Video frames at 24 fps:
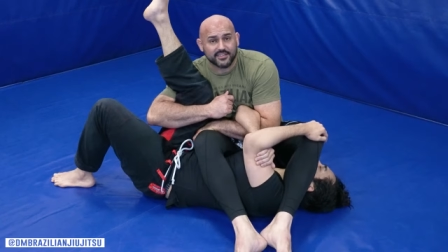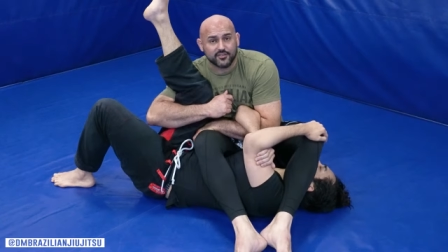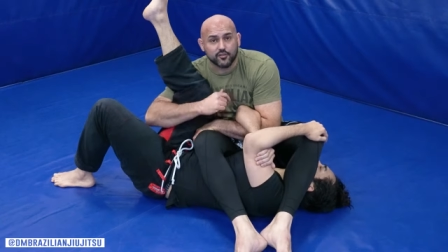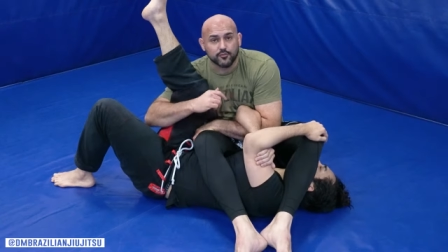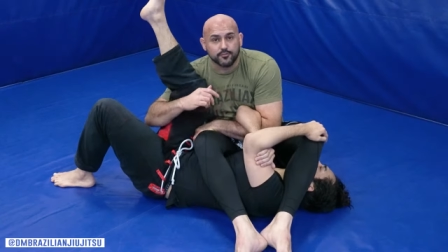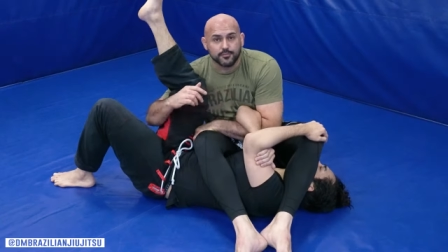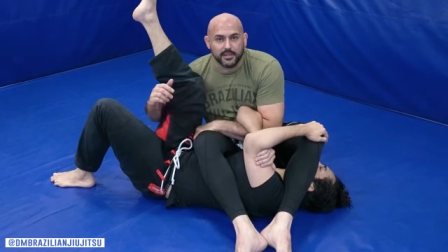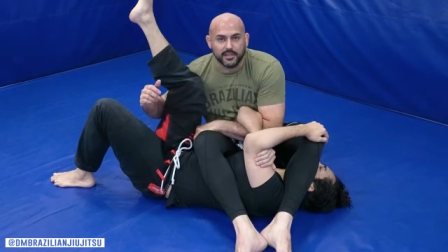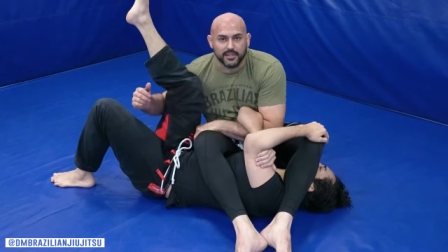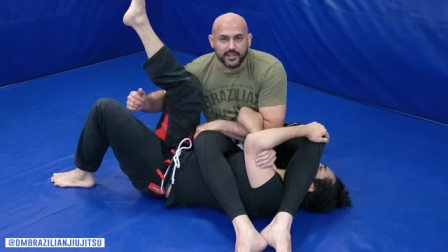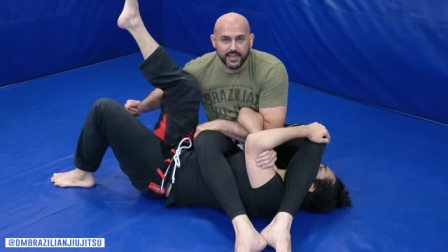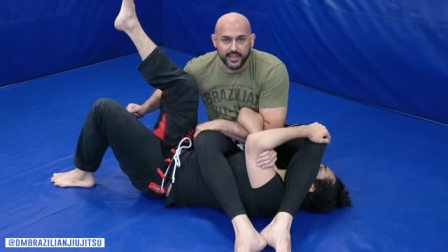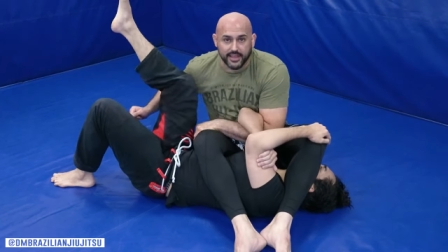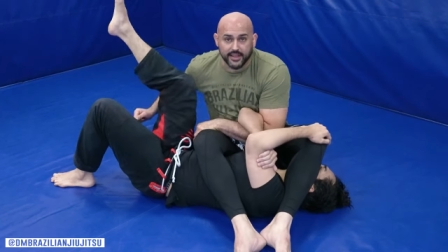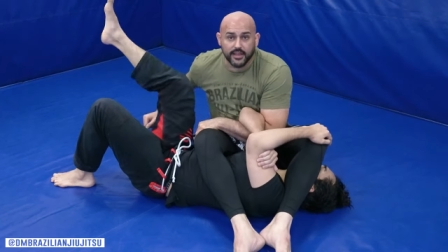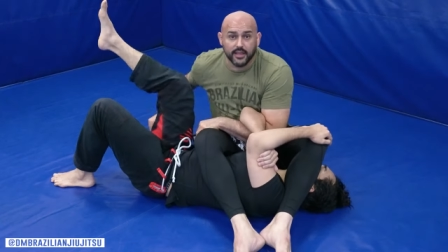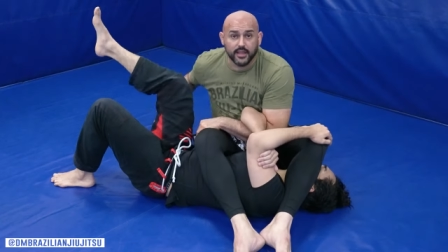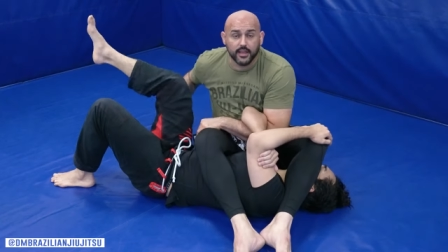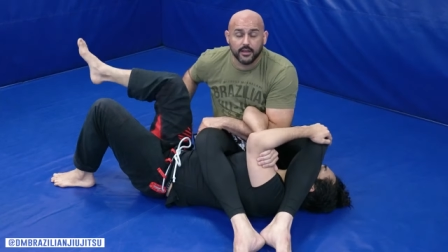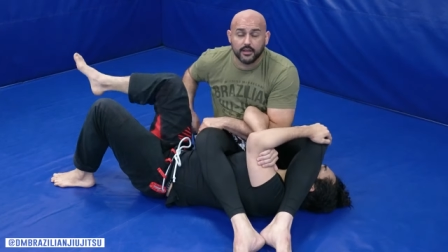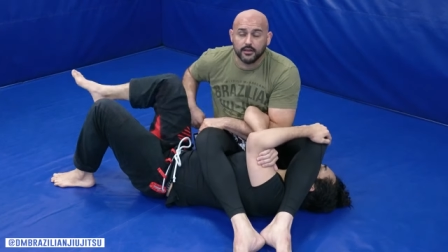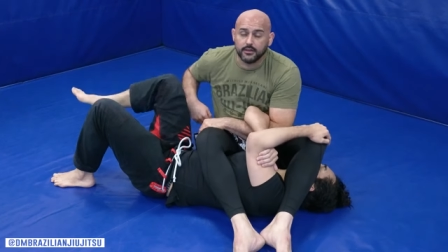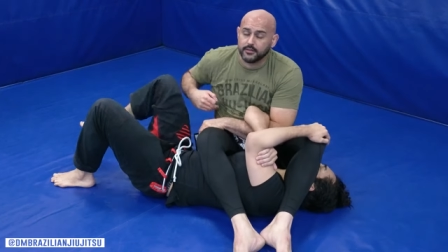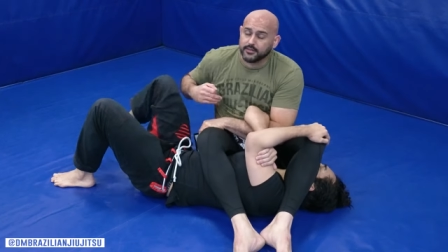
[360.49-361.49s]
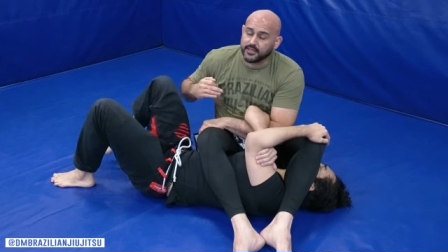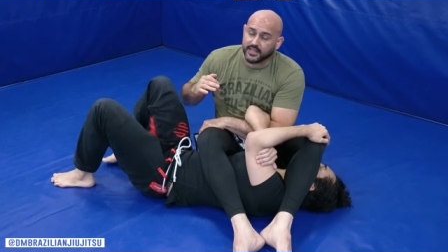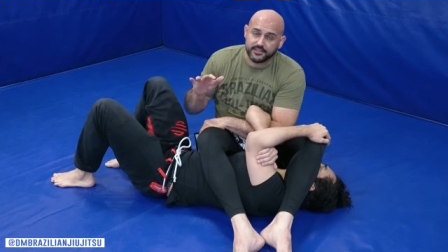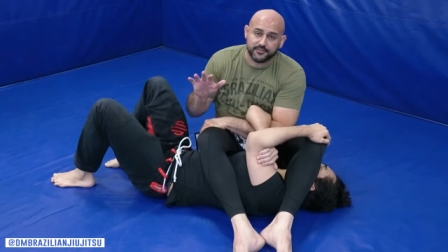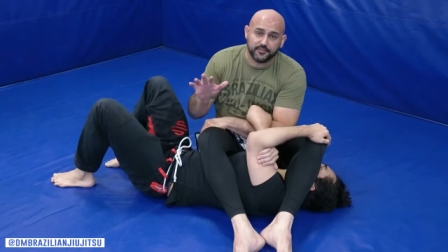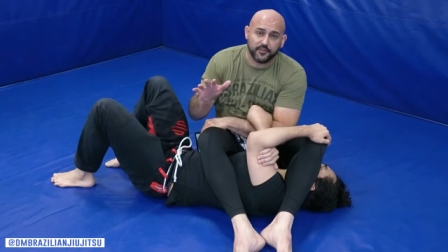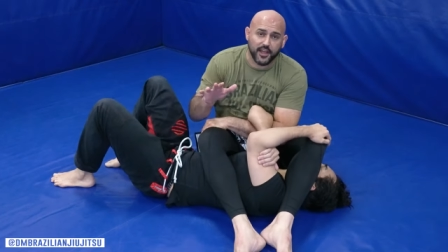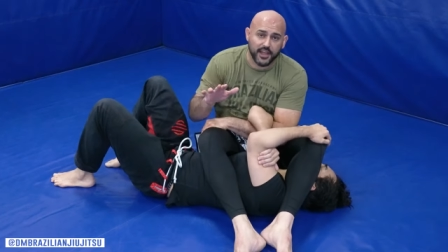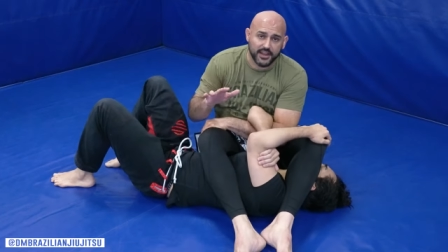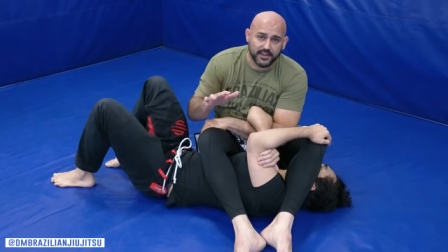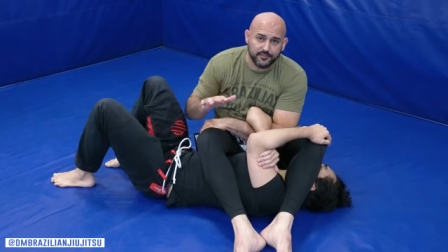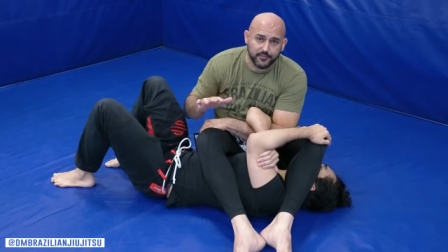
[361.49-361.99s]
scoop the leg. That's
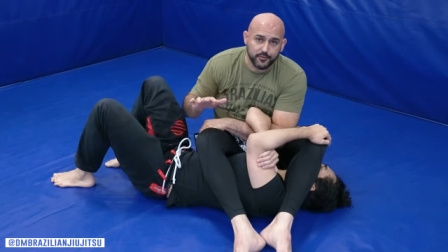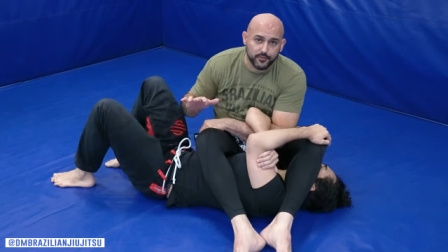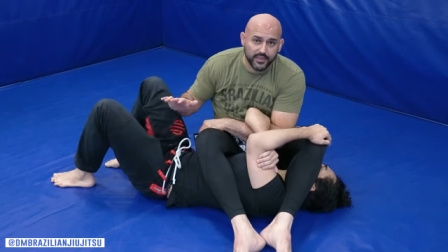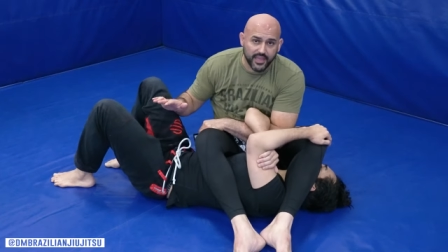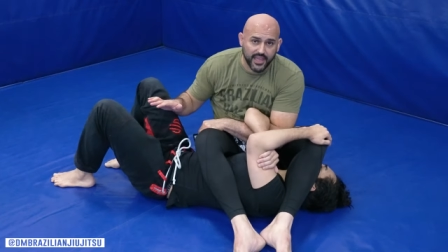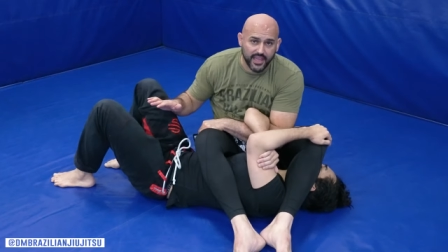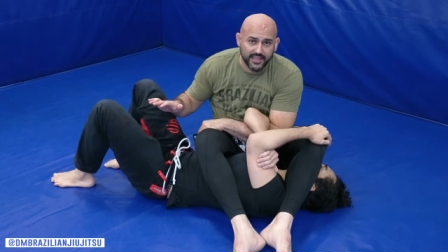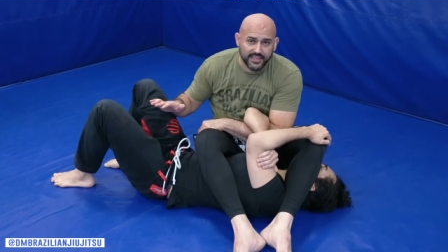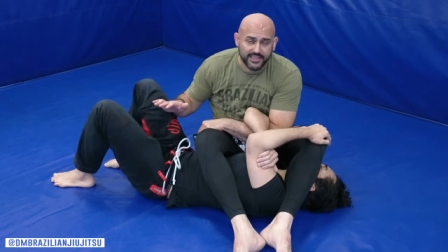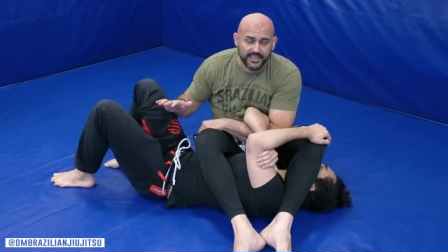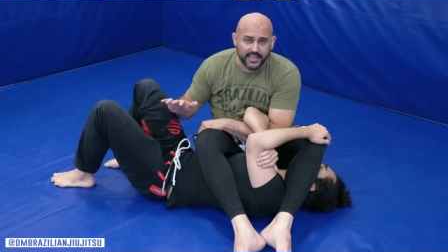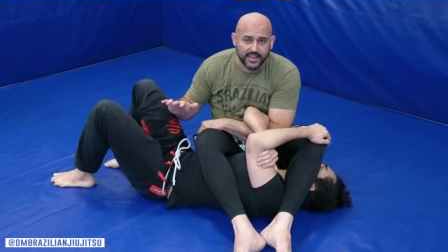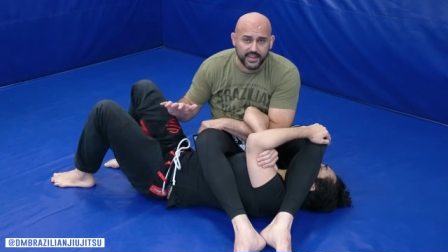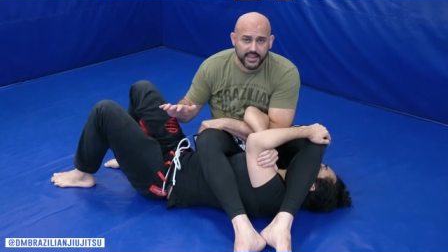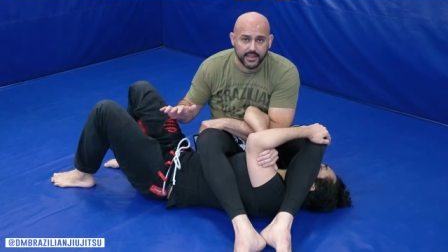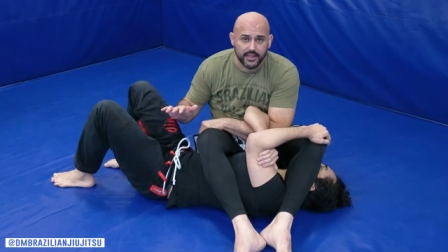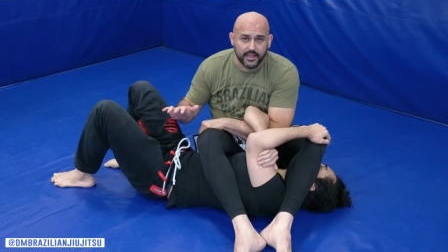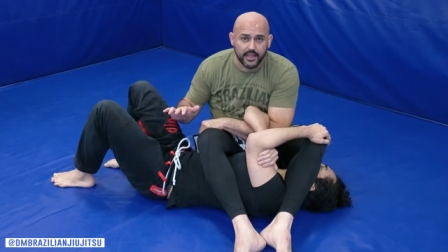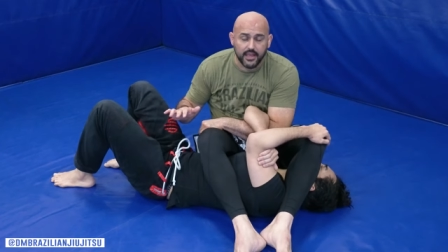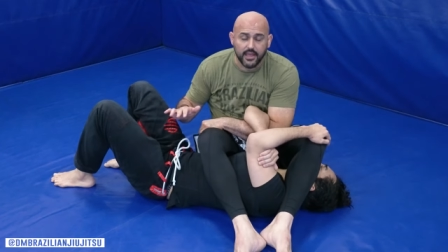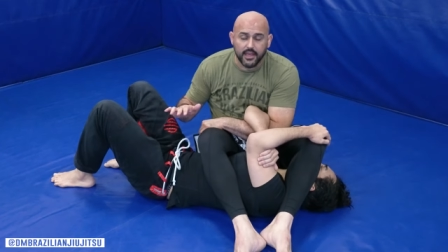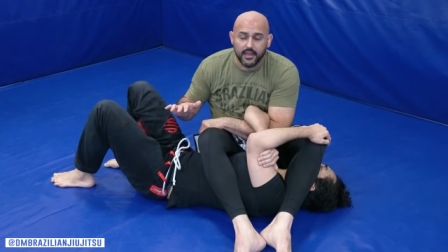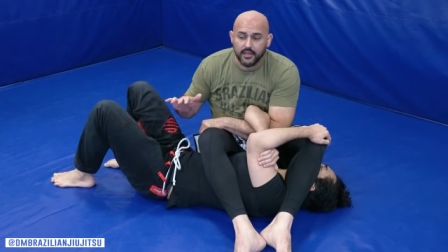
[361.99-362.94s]
fine. If you can't get it,